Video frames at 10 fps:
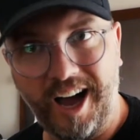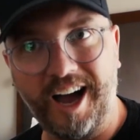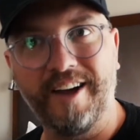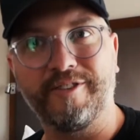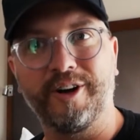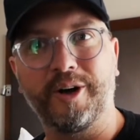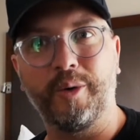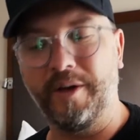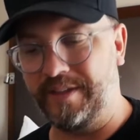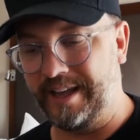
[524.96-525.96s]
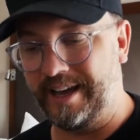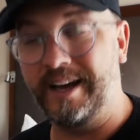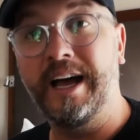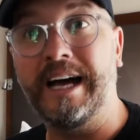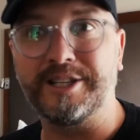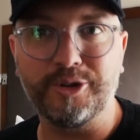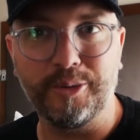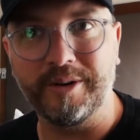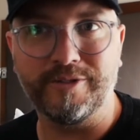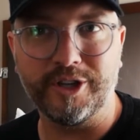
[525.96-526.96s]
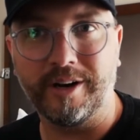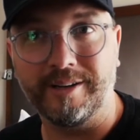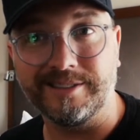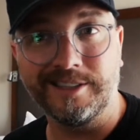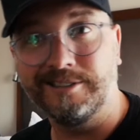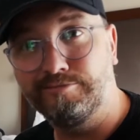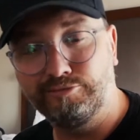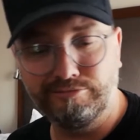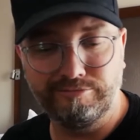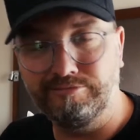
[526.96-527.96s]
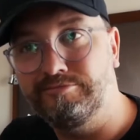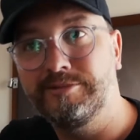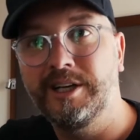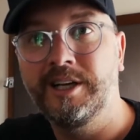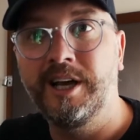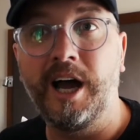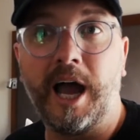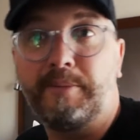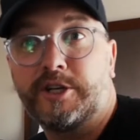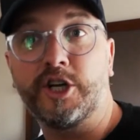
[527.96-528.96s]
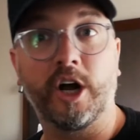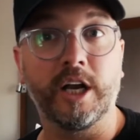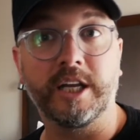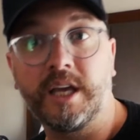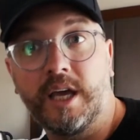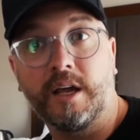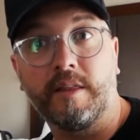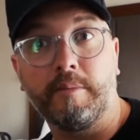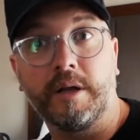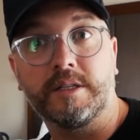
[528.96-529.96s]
I've got quite the assortment of chocolates now. I am the chocolate king, they might